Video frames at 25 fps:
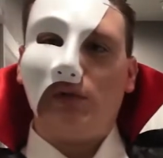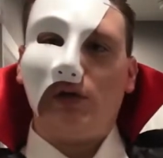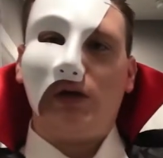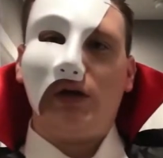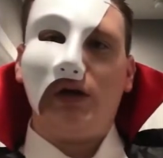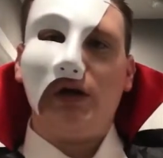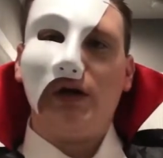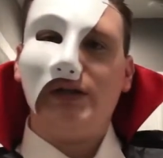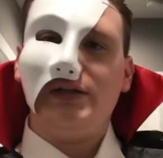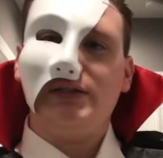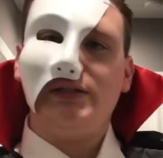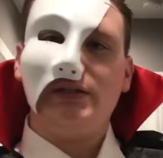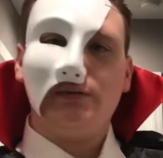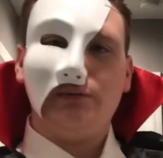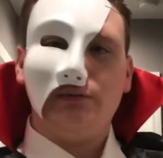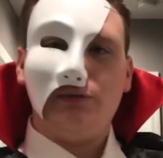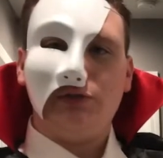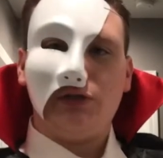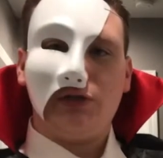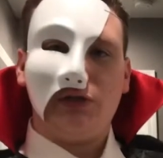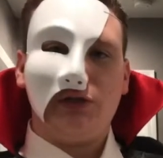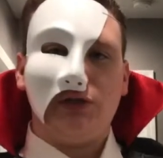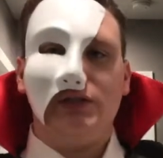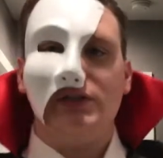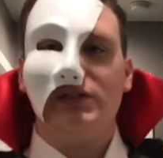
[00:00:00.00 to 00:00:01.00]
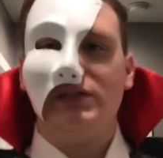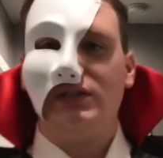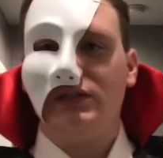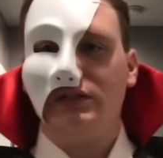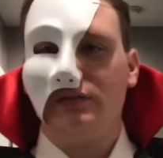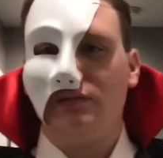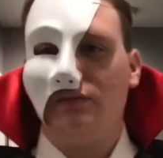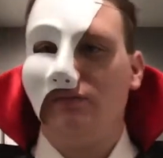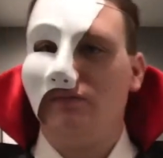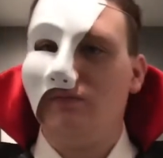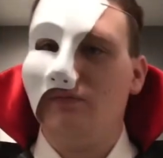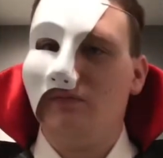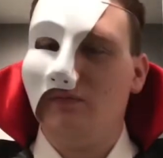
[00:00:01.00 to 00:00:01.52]
custom shirts
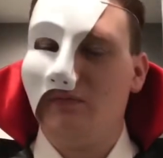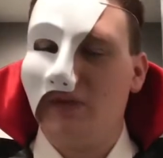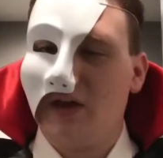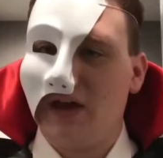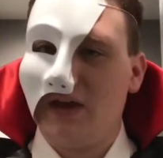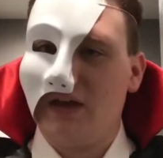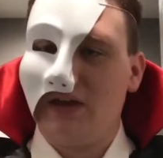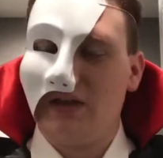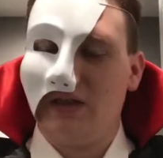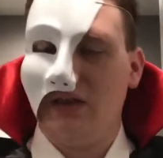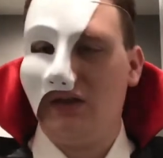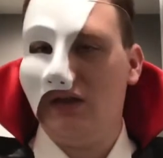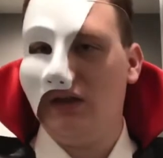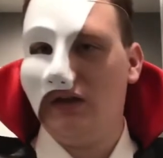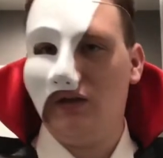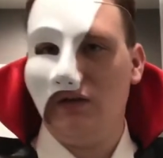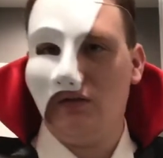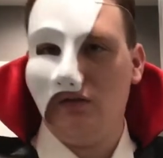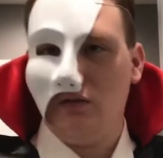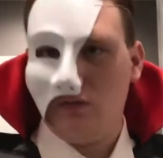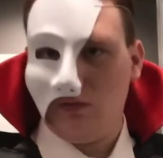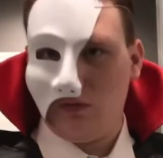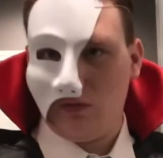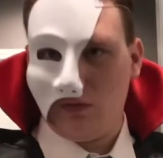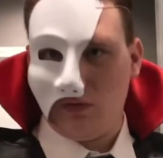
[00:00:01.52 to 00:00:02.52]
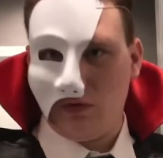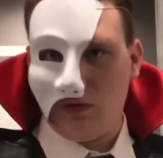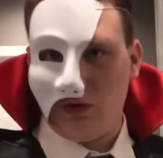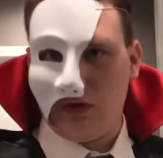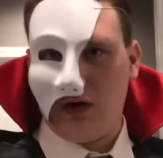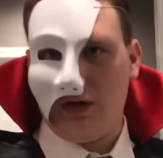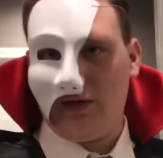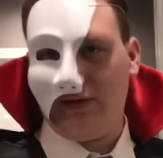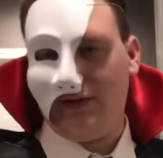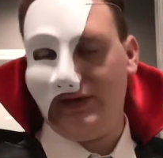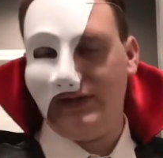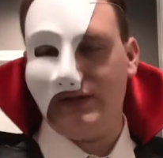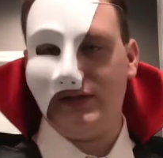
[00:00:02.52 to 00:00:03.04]
back then, or
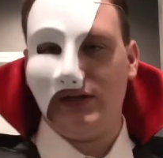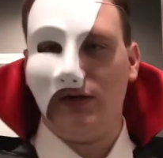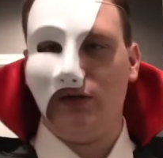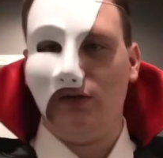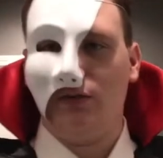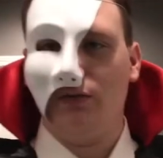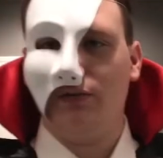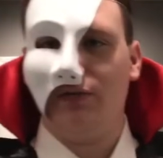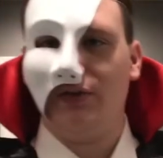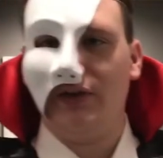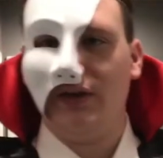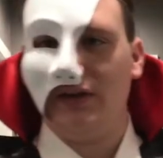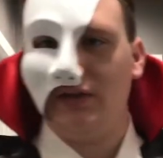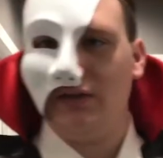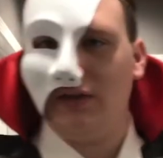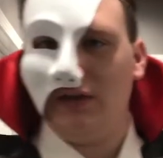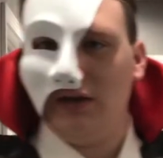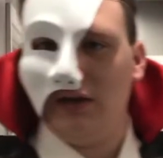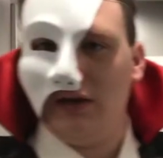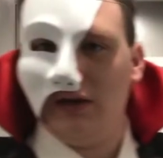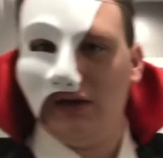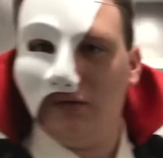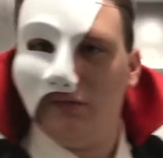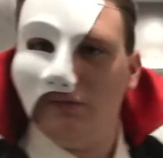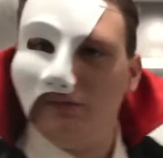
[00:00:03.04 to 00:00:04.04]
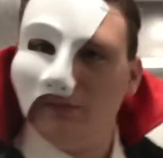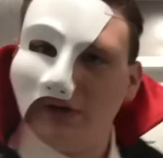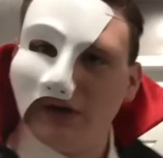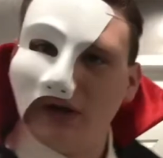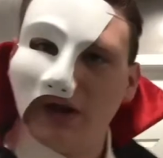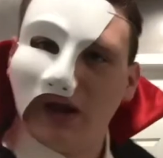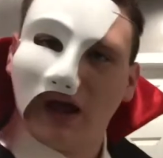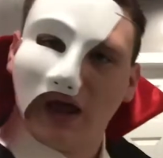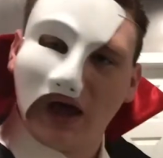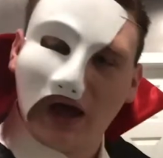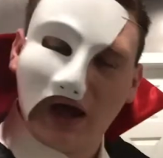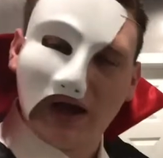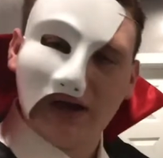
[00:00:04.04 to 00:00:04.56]
at least I don't think they did,
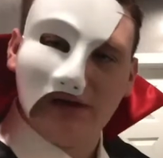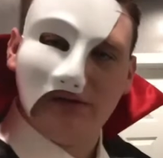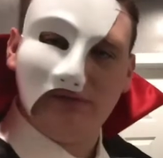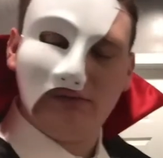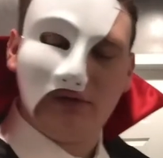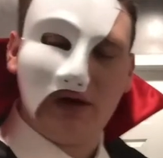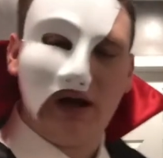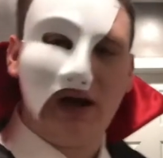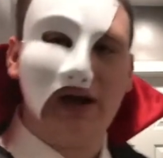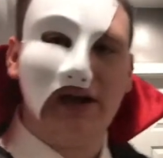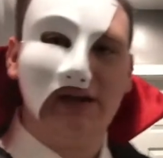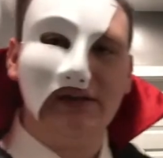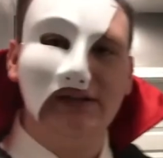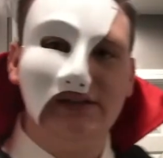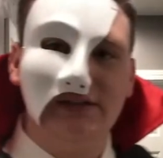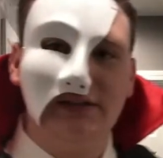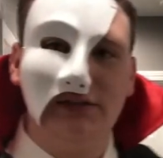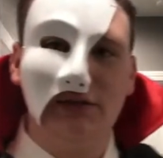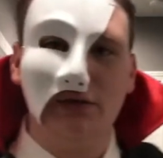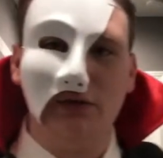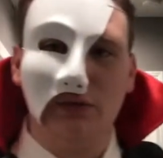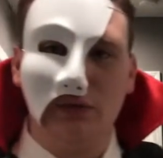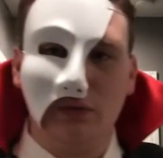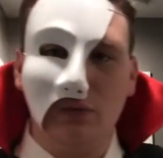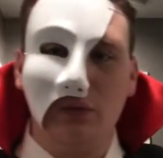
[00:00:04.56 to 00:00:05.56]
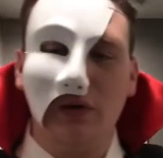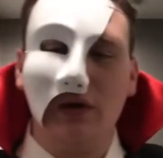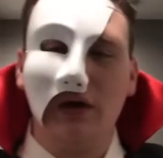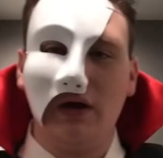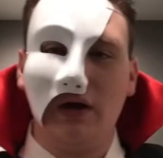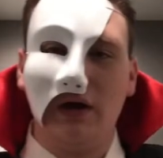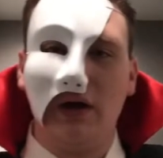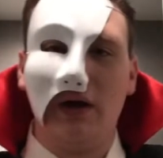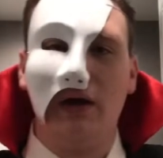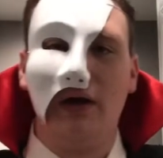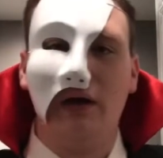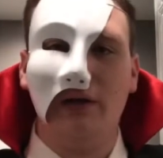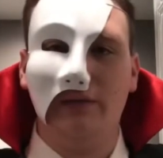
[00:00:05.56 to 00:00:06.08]
but I do,
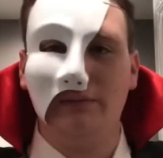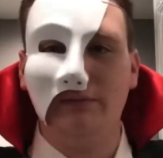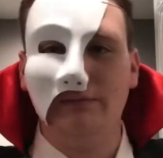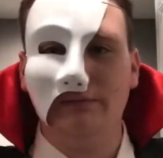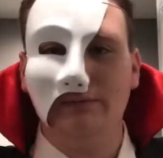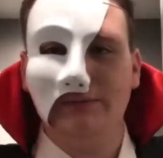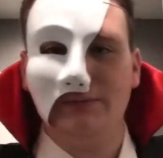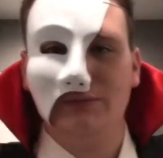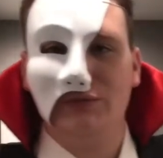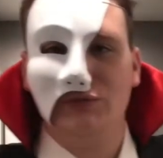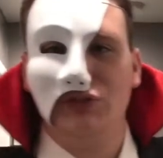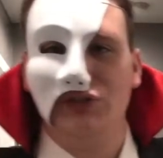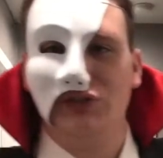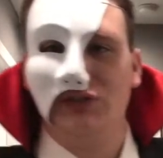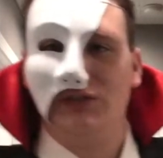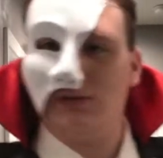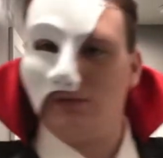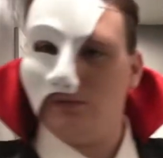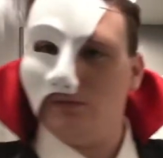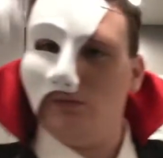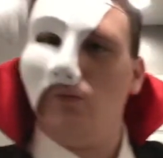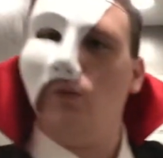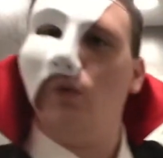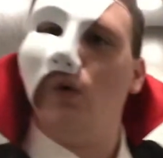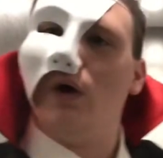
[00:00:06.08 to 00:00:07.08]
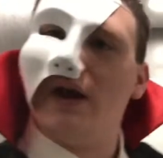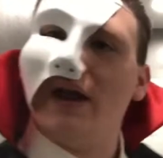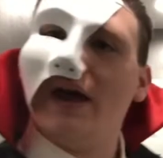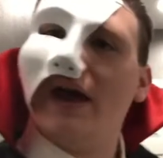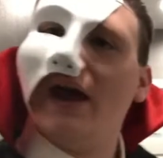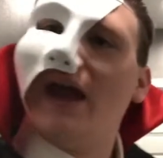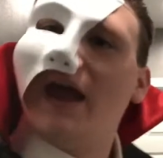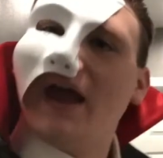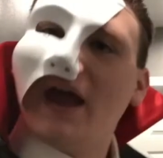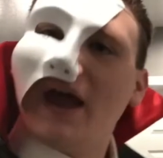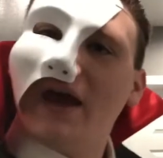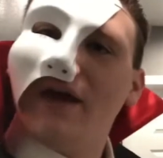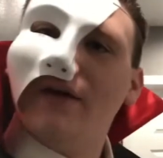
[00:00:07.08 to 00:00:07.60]
just what I
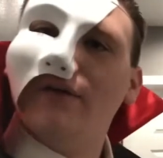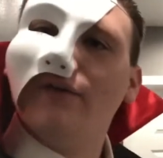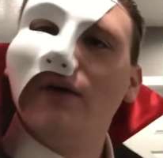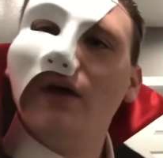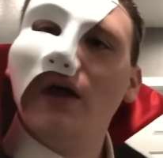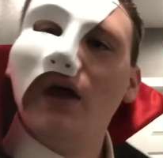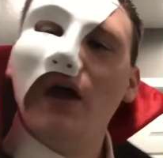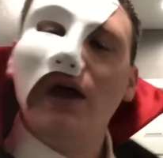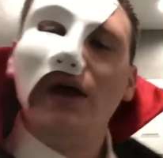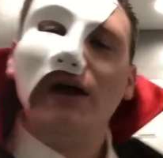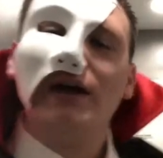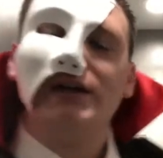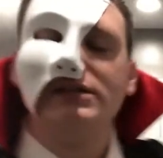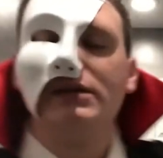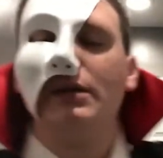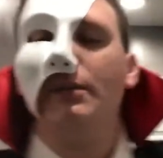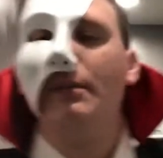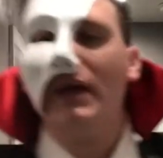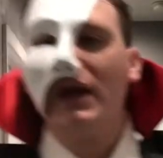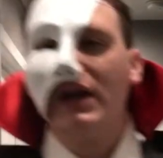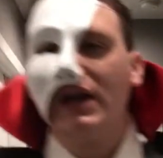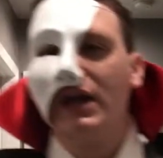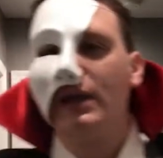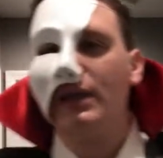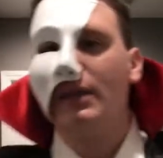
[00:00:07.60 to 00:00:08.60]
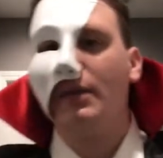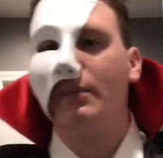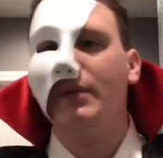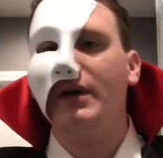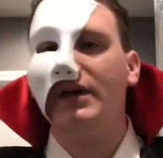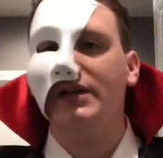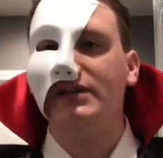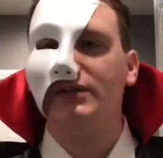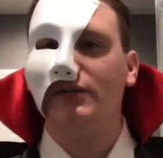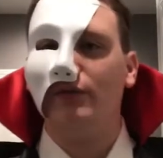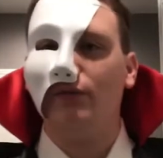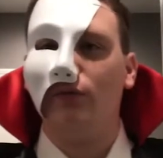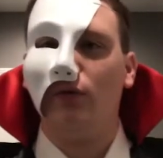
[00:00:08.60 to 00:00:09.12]
have, because I'm making the
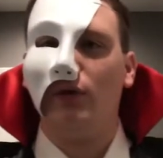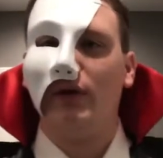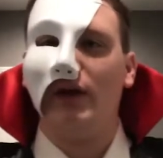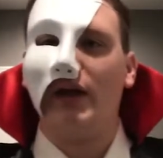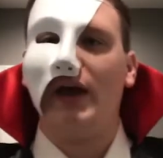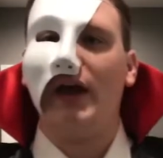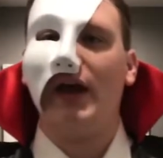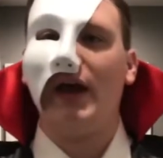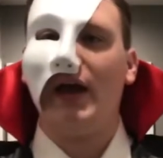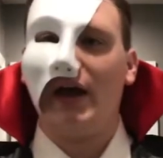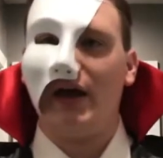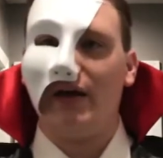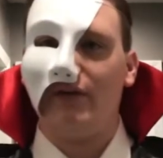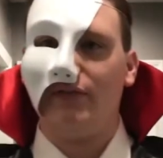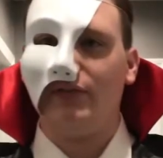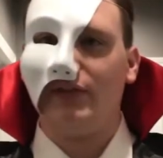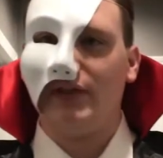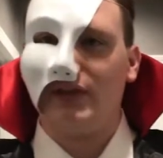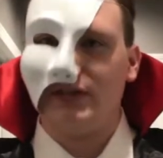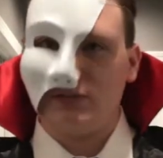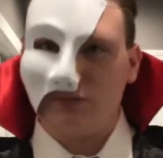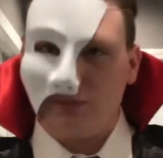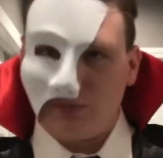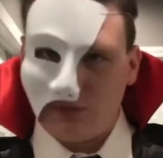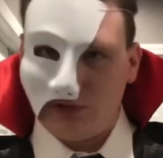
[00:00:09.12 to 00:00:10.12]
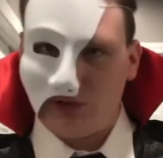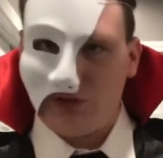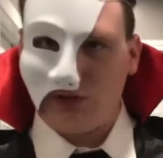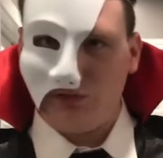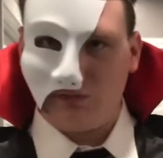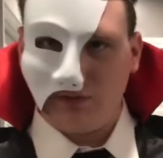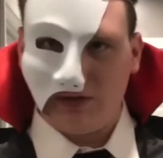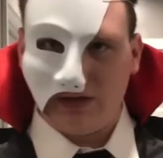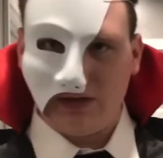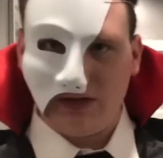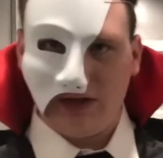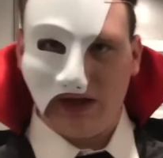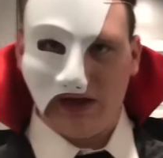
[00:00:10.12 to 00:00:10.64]
best of what I have, and that's what you
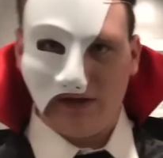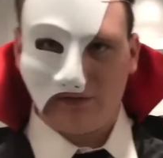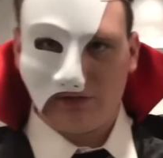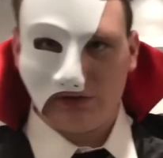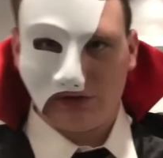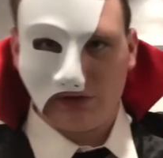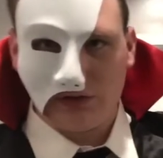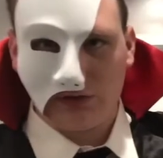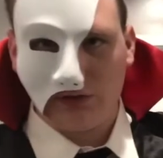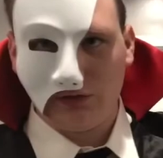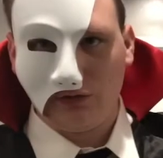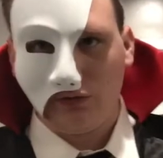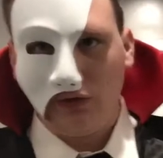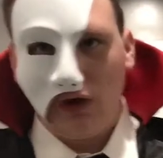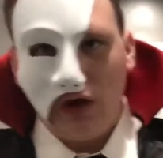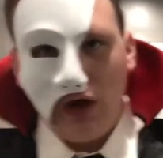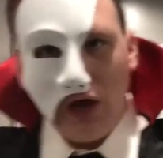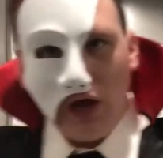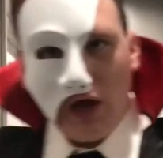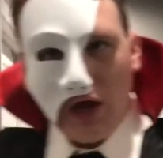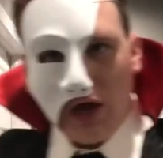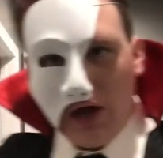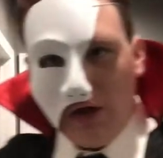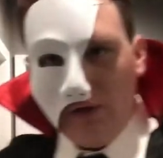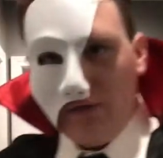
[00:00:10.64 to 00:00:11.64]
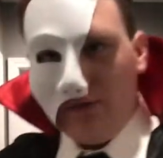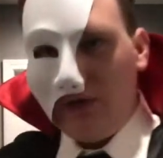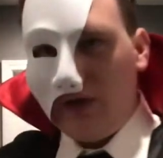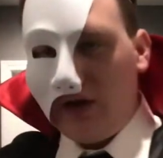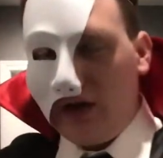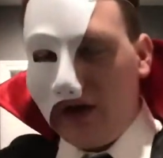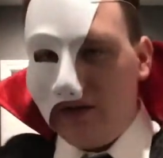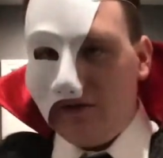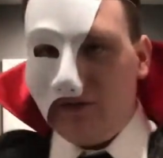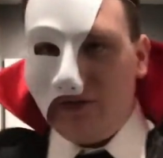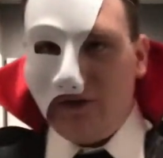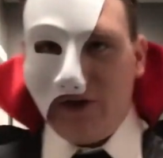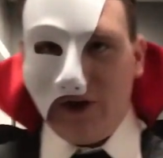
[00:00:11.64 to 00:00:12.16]
really have to do. If you
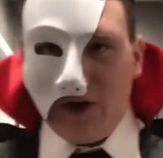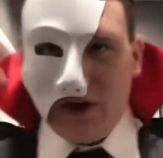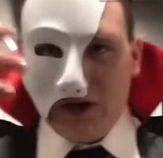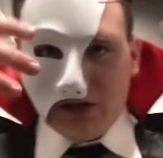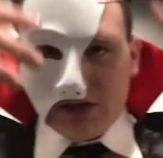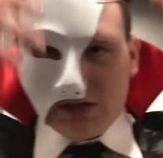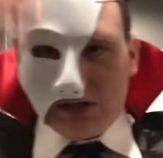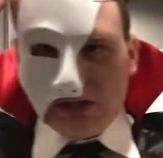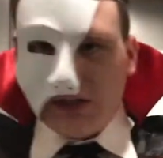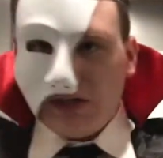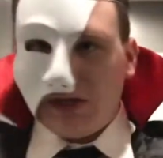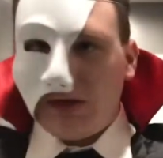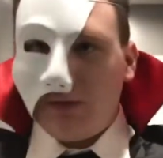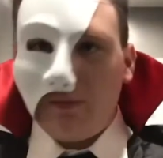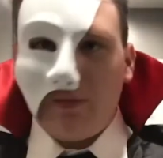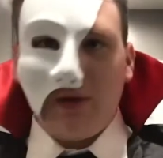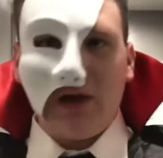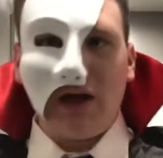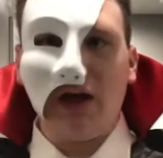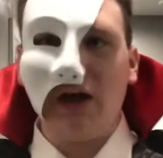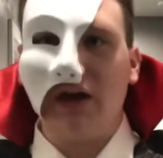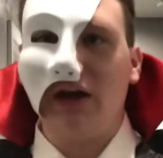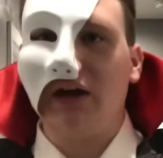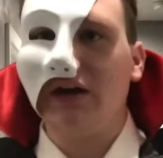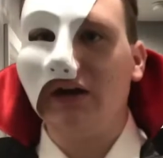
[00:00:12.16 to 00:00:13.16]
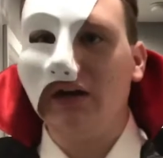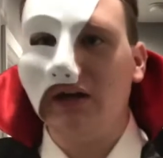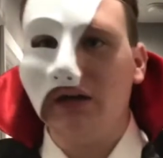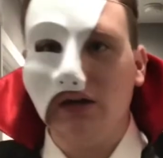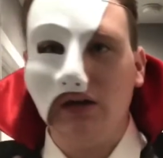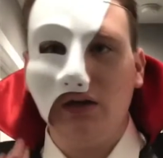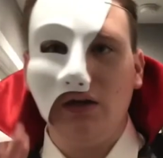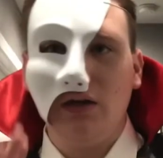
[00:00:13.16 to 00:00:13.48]
have hair, slick it back,